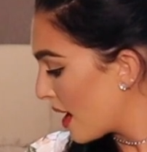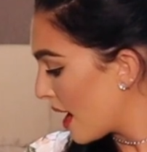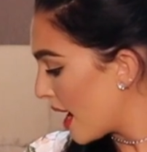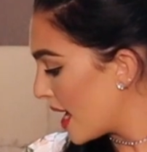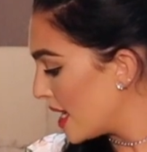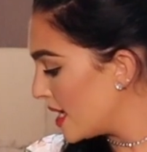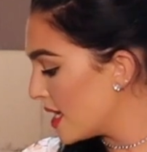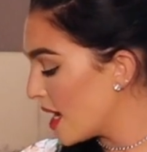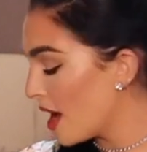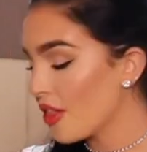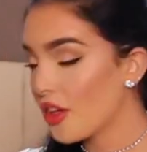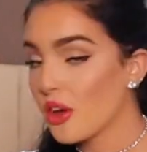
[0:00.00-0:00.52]

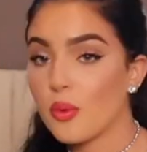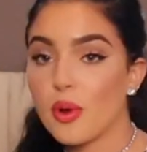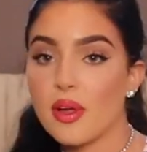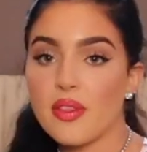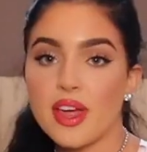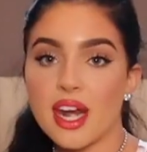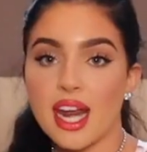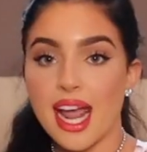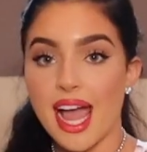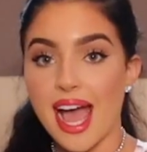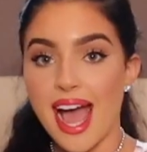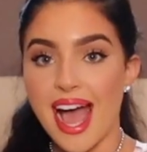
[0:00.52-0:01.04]
Another one
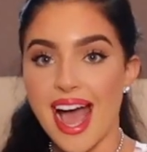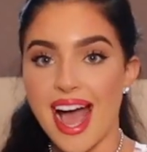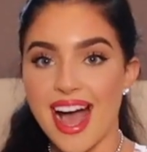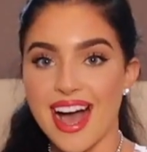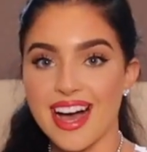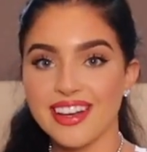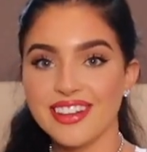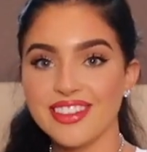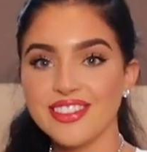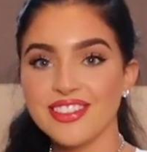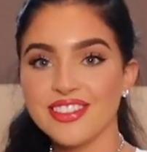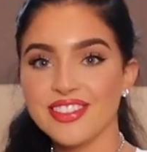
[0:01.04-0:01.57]
that I
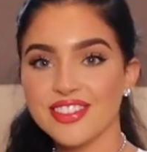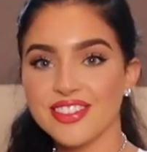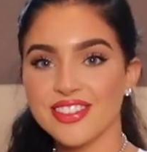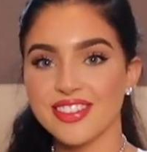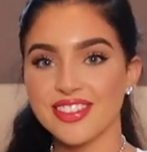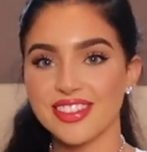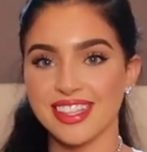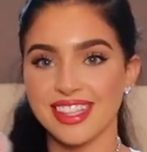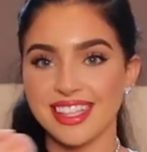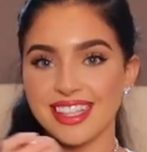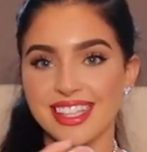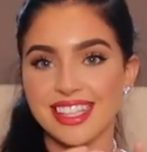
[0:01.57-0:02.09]
have,
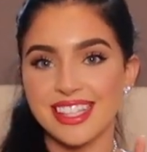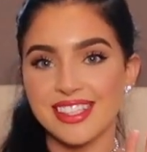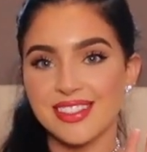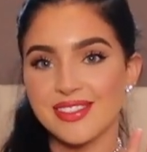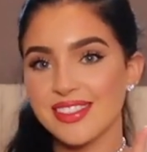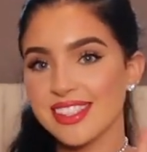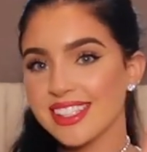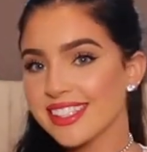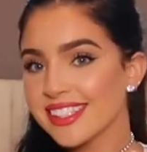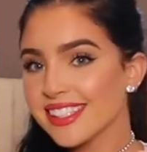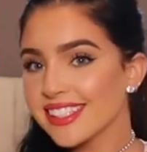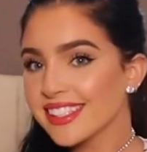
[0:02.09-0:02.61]
this
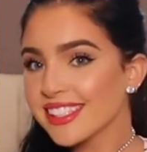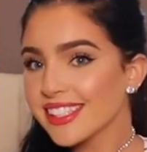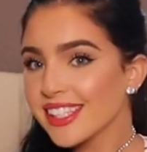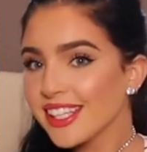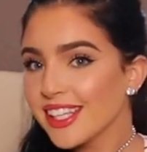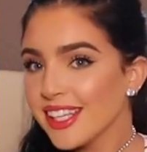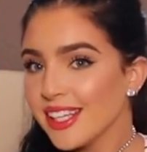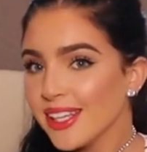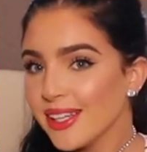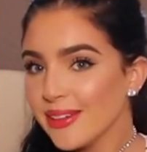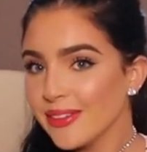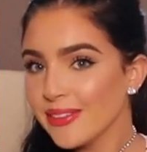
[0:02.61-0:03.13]
one's this
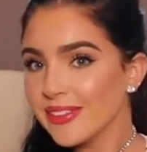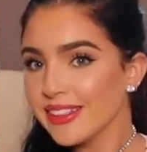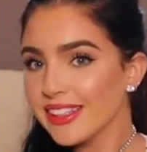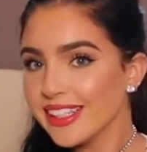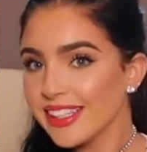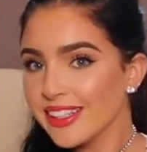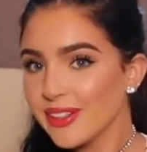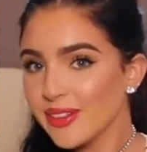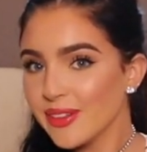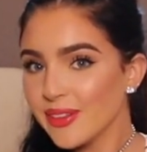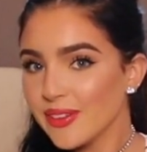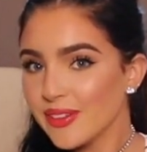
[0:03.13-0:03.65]
cute
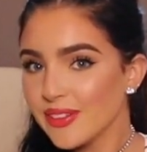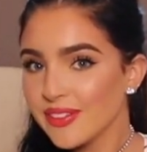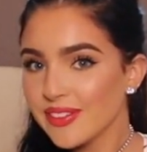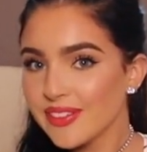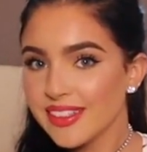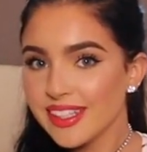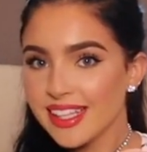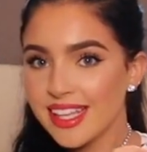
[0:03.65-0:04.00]
little